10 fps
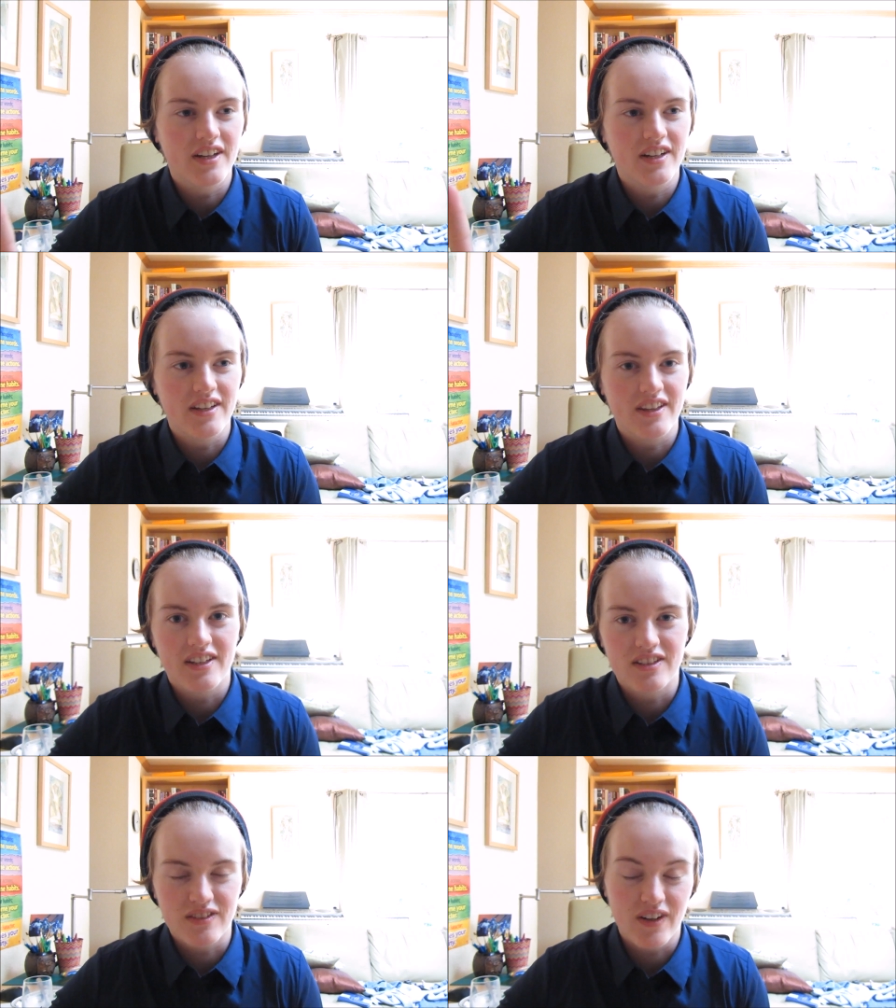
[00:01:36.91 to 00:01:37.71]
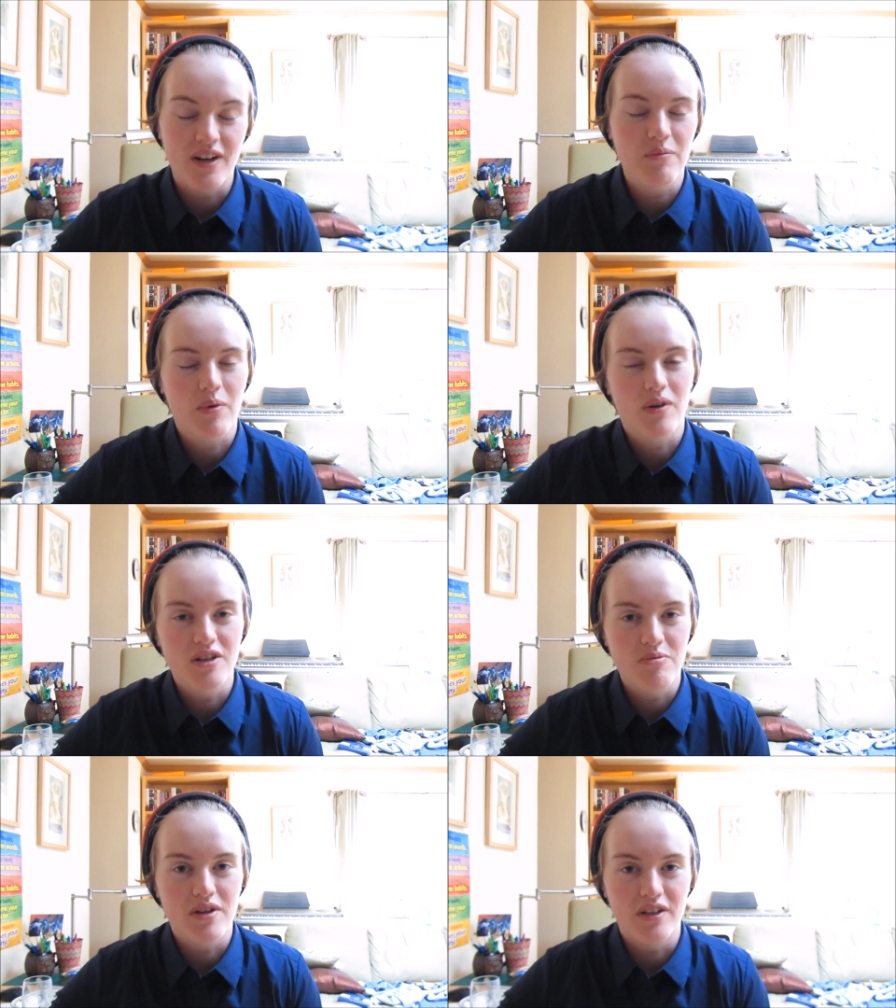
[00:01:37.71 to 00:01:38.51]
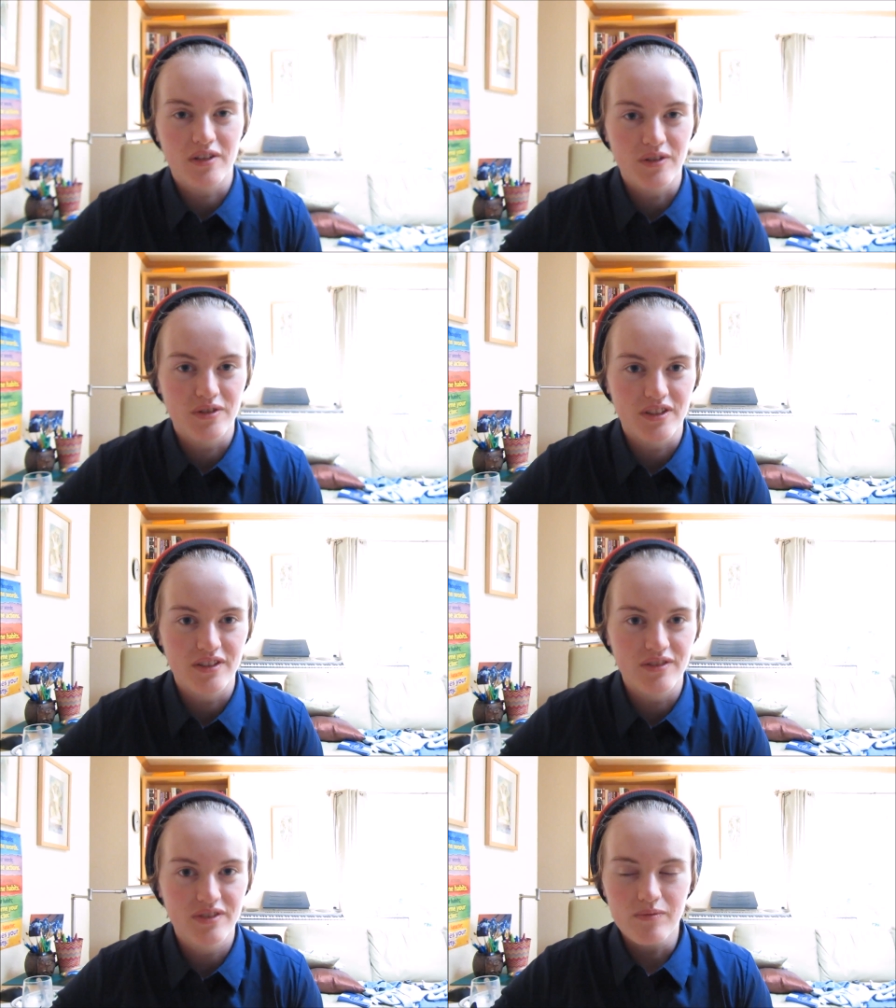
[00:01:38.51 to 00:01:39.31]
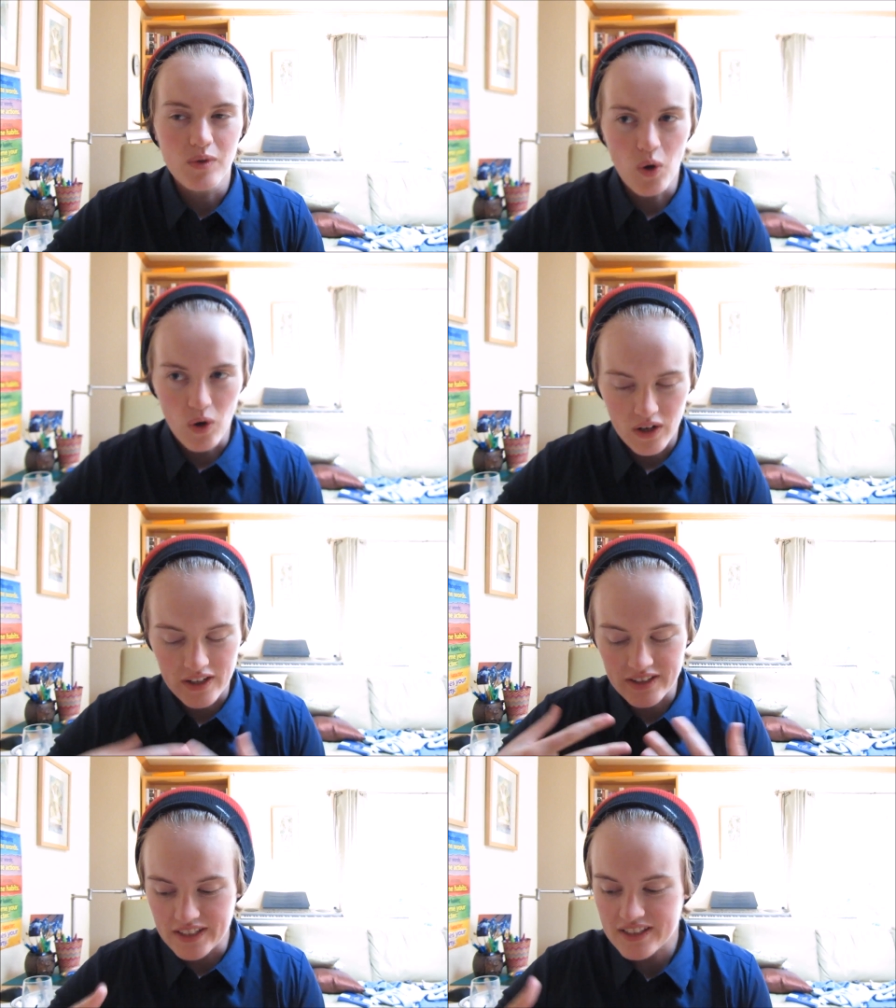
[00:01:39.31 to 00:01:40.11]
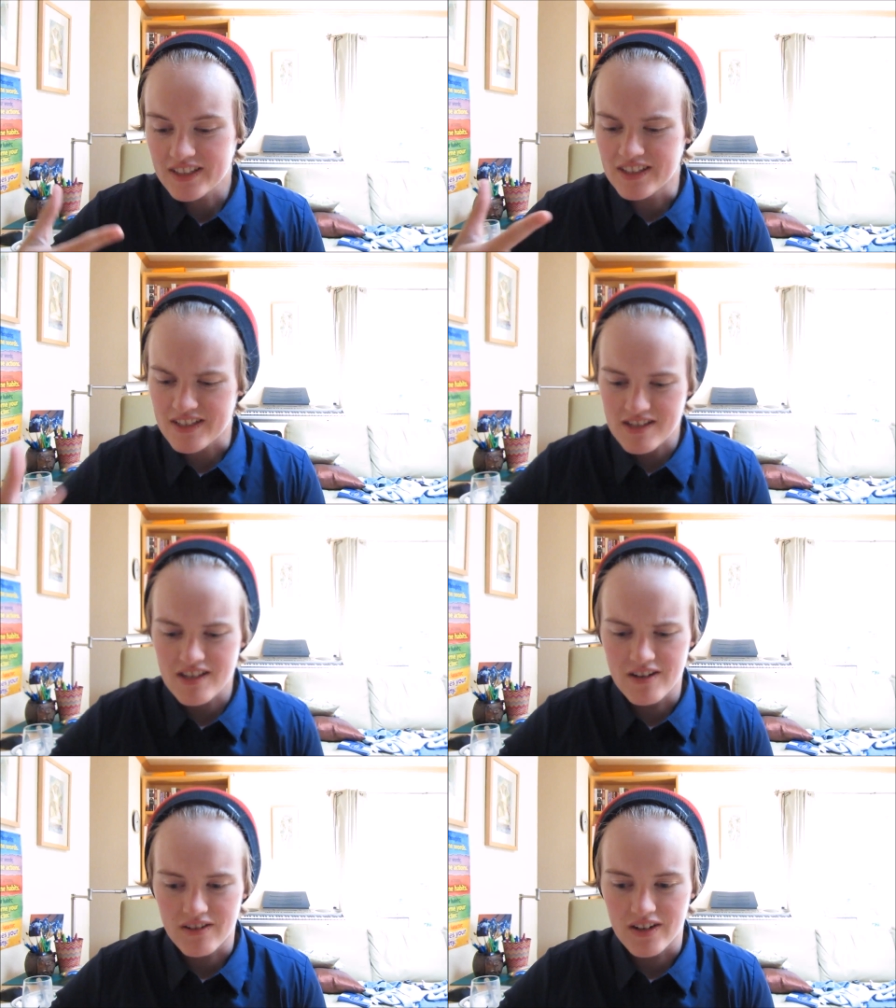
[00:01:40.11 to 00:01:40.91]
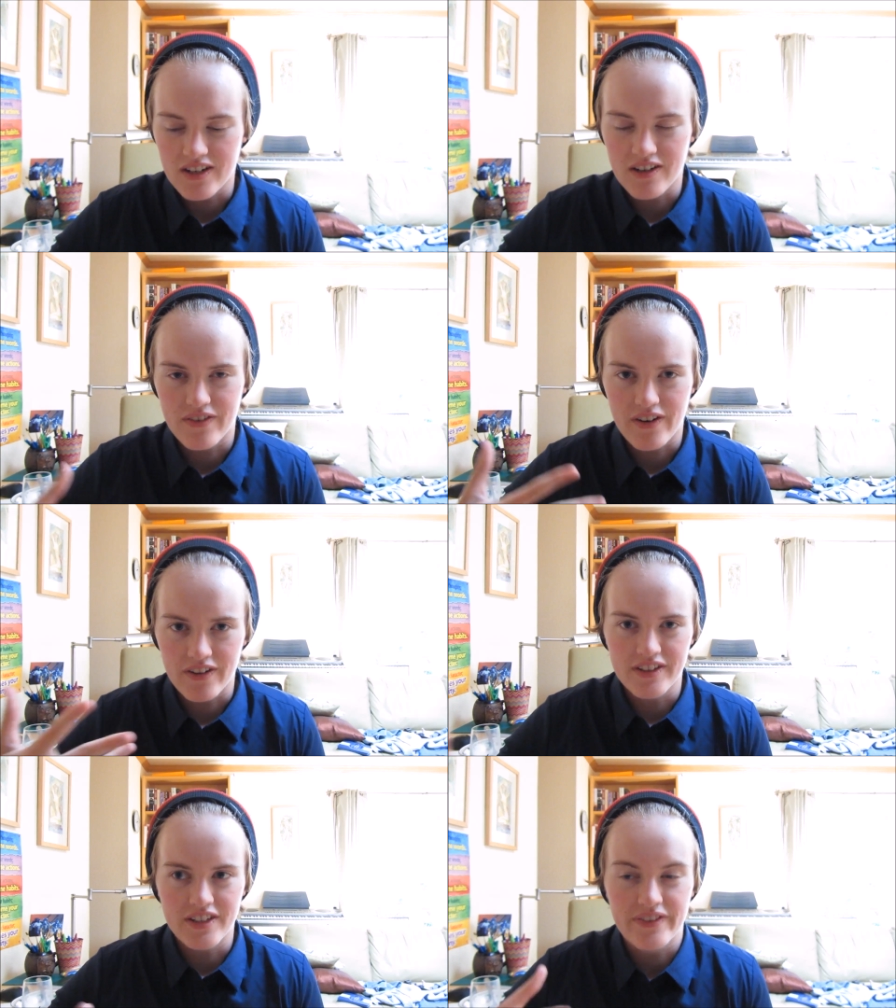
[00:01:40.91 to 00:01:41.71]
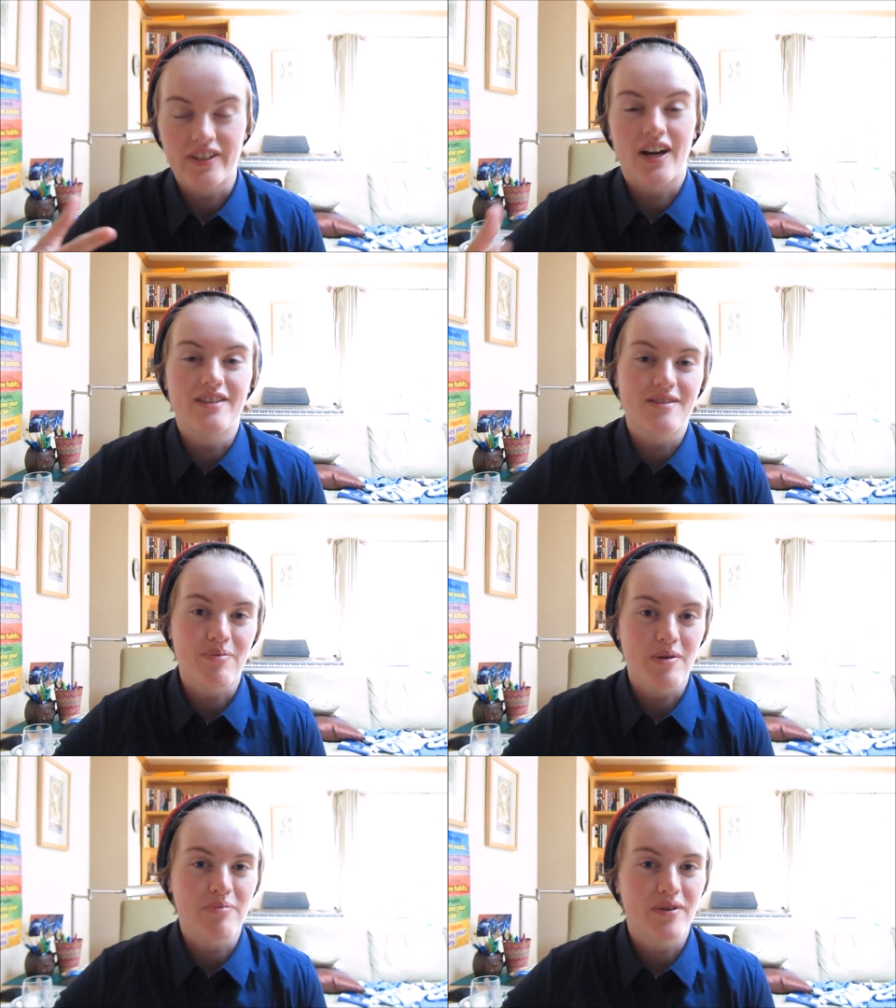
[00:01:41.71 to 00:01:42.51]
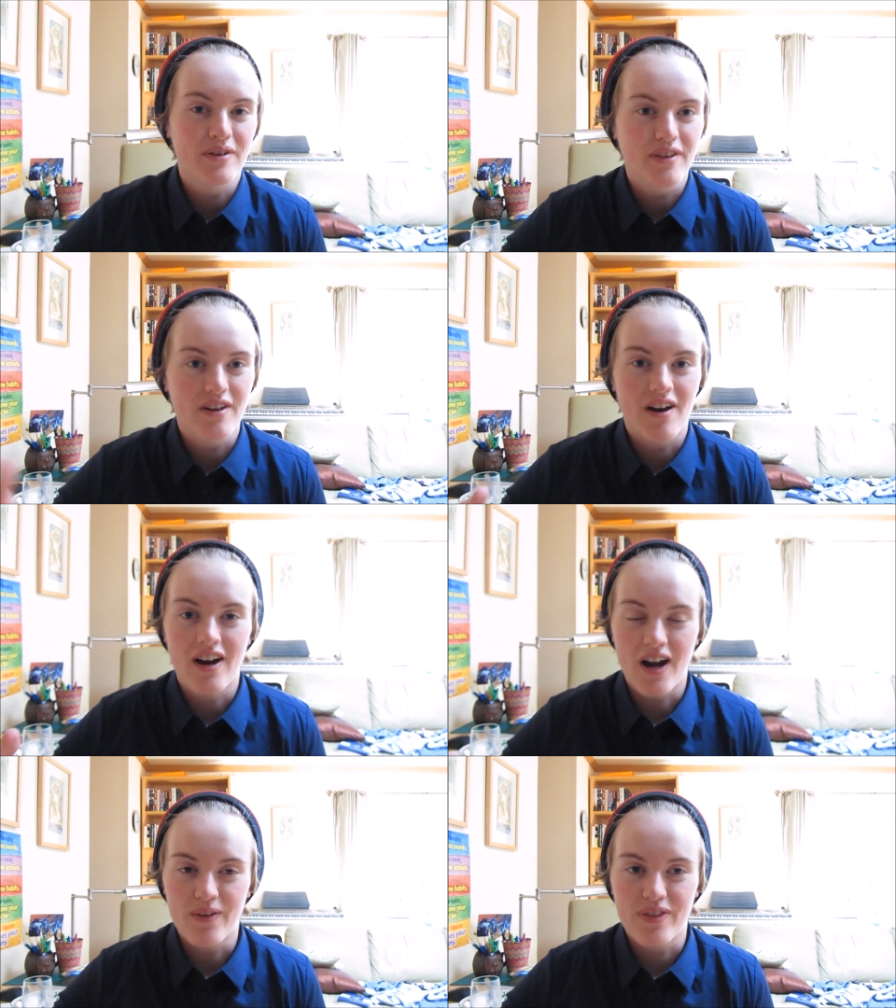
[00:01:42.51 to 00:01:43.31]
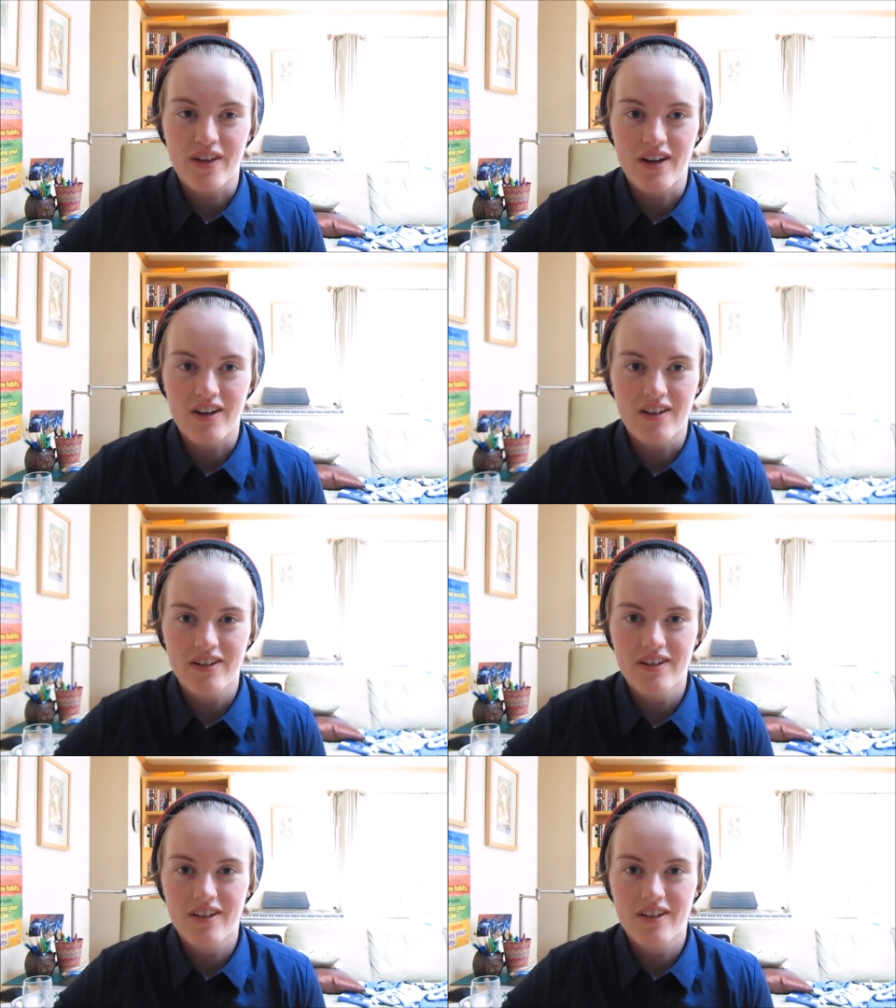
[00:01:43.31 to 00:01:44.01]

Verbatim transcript: I think it's very important to be inclusive, or at least considerate of all the different kinds of people that are out there.